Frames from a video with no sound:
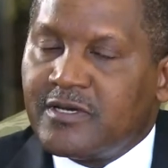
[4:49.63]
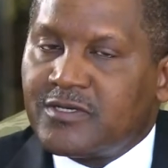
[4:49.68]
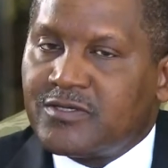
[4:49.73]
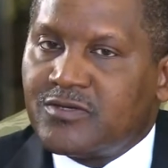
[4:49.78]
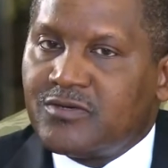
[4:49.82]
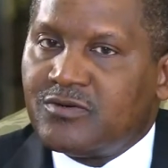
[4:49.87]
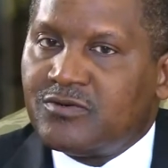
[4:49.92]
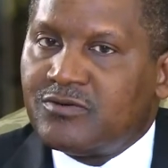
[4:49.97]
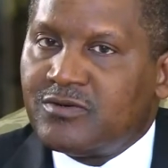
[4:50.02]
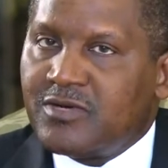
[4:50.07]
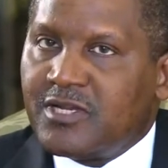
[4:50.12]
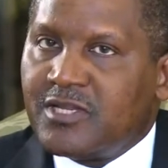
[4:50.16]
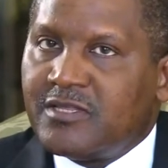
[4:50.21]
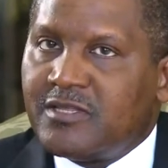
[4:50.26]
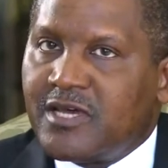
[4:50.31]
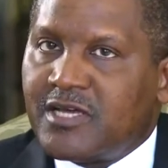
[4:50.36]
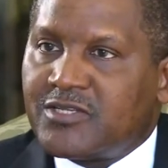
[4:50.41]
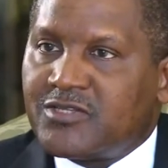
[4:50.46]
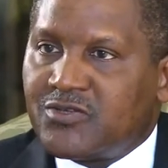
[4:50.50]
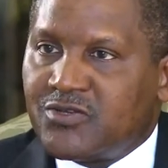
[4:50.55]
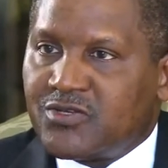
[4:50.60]
So really
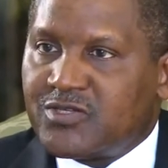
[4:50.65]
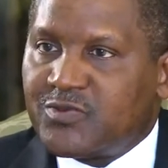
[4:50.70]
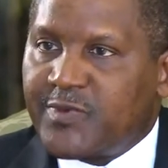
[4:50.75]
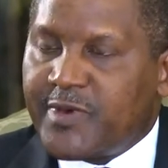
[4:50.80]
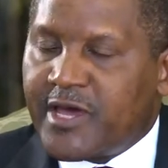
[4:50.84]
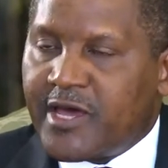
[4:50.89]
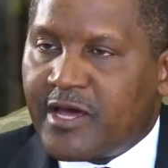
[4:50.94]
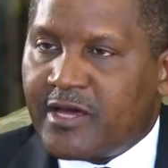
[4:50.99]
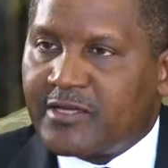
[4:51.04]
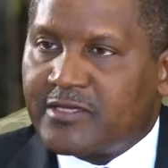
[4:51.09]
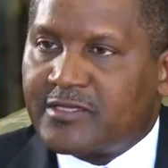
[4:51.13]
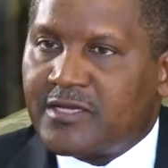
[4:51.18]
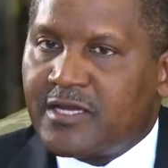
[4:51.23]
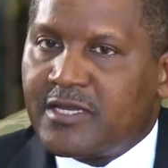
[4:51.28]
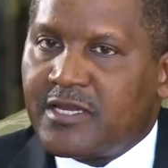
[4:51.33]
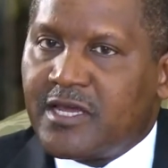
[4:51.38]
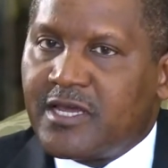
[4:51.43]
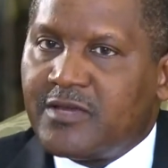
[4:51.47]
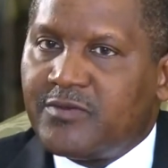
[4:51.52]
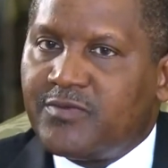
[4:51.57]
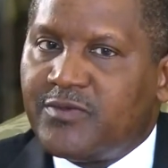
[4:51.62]
that touched my heart.
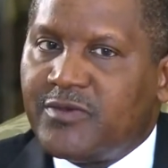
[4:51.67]
And I